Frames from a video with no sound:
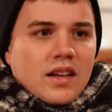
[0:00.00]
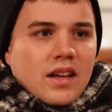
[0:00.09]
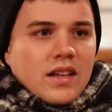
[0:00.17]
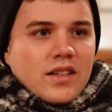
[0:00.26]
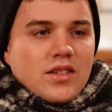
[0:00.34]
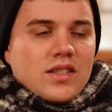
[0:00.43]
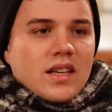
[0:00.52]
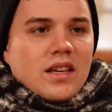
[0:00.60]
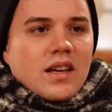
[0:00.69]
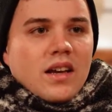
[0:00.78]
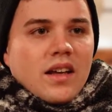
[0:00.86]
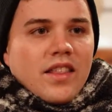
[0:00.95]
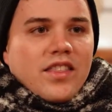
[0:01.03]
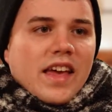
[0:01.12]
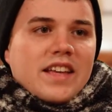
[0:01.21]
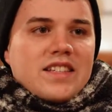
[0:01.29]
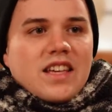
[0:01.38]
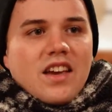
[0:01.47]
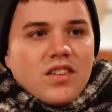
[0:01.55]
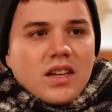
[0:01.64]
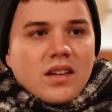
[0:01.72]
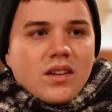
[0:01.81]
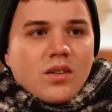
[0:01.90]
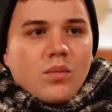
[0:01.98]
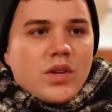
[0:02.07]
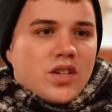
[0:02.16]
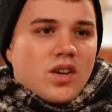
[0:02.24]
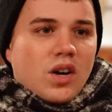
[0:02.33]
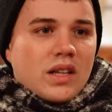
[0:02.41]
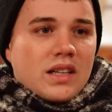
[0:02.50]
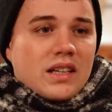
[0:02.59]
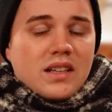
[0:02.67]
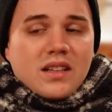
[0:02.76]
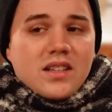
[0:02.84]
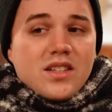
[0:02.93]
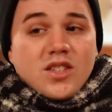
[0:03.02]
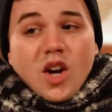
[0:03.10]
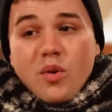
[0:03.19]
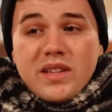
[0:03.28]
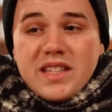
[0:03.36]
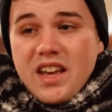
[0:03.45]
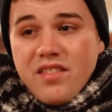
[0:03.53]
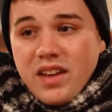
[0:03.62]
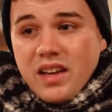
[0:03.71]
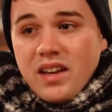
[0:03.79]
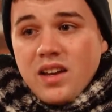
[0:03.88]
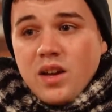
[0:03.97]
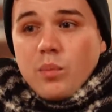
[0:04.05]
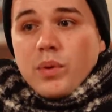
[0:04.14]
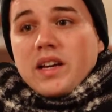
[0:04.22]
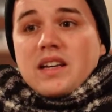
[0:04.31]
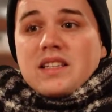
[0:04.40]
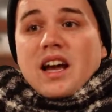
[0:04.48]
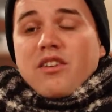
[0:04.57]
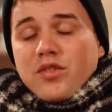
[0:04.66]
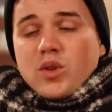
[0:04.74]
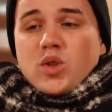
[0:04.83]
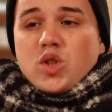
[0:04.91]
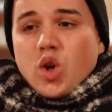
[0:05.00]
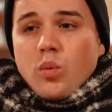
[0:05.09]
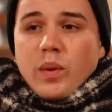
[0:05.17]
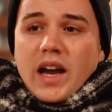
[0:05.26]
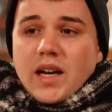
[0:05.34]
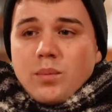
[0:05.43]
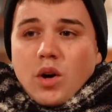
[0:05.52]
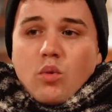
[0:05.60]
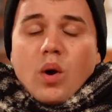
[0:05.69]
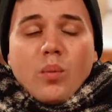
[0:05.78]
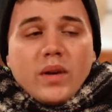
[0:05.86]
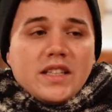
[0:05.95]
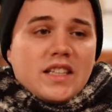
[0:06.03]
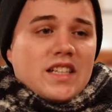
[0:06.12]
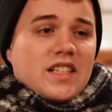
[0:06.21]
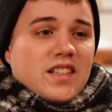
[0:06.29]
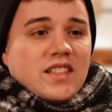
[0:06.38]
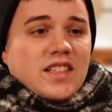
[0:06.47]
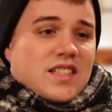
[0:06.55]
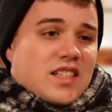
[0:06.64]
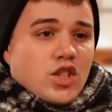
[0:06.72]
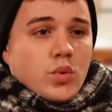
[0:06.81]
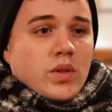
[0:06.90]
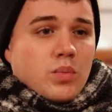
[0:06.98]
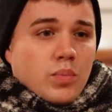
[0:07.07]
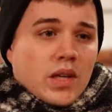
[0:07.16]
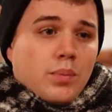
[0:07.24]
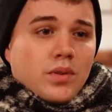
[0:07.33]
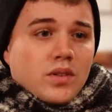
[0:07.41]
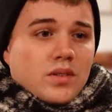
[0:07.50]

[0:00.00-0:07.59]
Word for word: What? You see, Thanksgiving, we should call it Sorry's Giving because I feel so bad about what we did to the deciduous people.